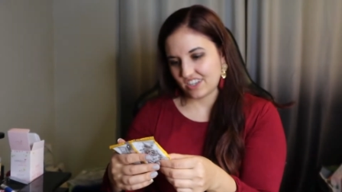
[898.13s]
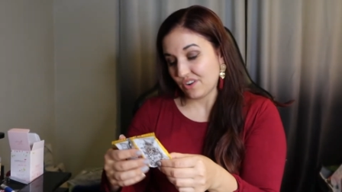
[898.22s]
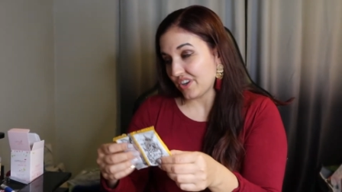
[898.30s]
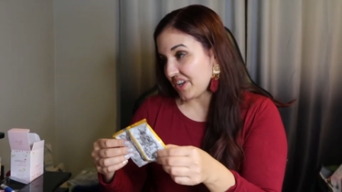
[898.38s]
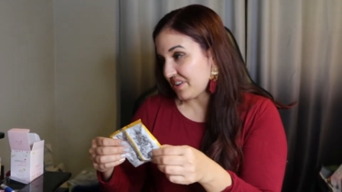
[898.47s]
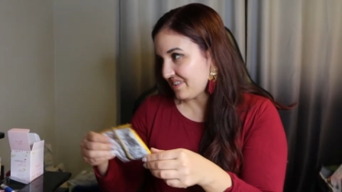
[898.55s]

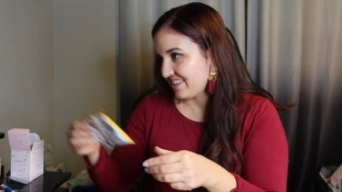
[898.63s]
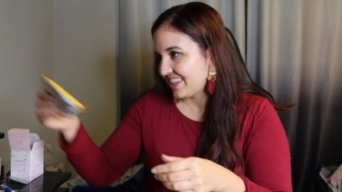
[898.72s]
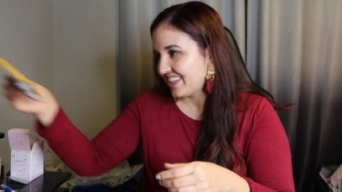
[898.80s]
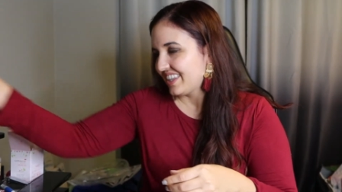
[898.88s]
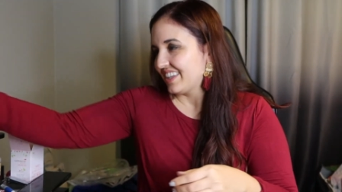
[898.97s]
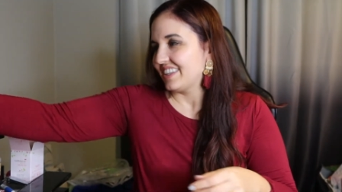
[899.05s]
Okay,
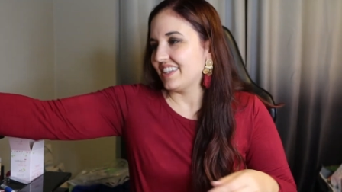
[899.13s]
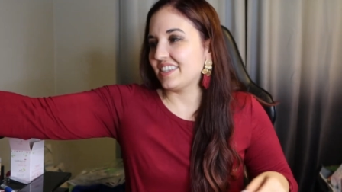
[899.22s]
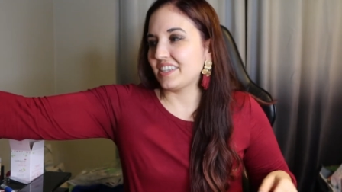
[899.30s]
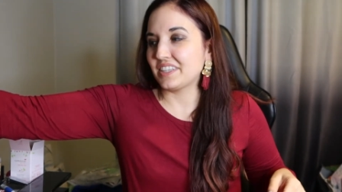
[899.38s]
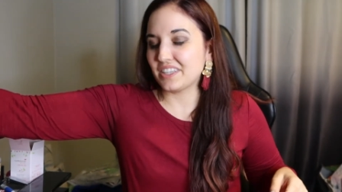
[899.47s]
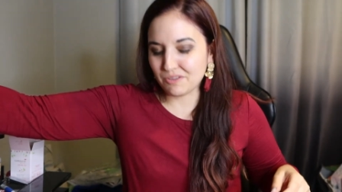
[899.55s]

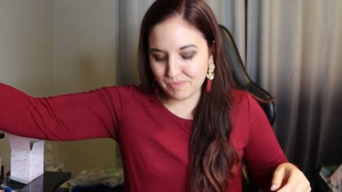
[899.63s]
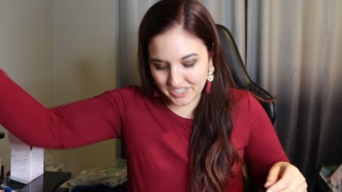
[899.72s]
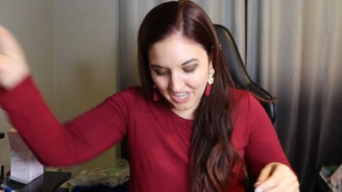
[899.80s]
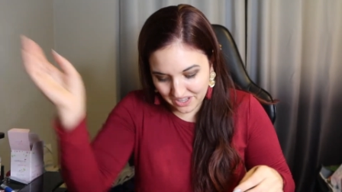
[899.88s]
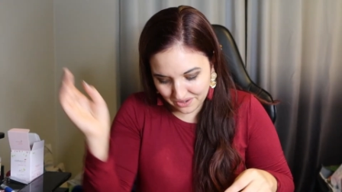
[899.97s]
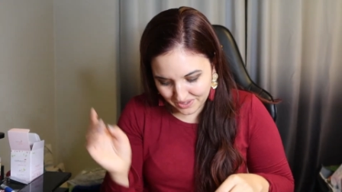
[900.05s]
looks like little
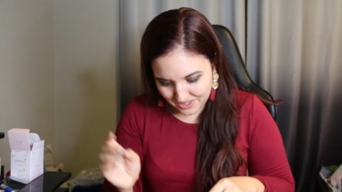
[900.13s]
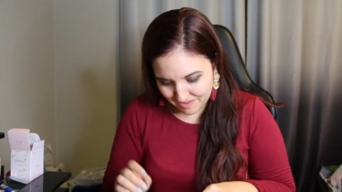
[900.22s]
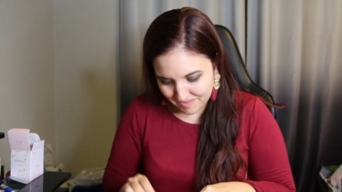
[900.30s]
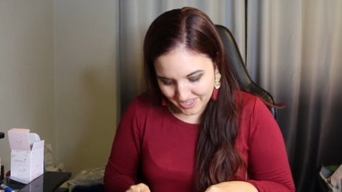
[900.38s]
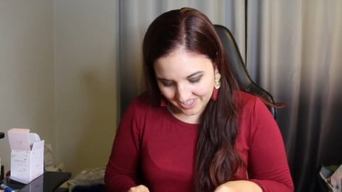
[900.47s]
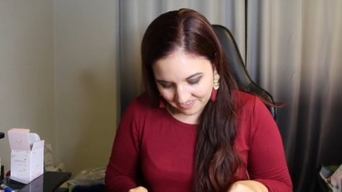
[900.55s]
potatoes
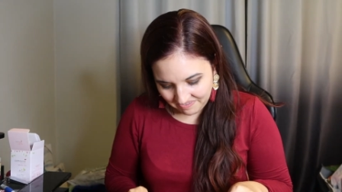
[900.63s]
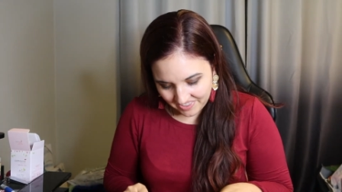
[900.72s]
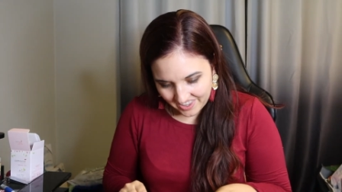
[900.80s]
to me.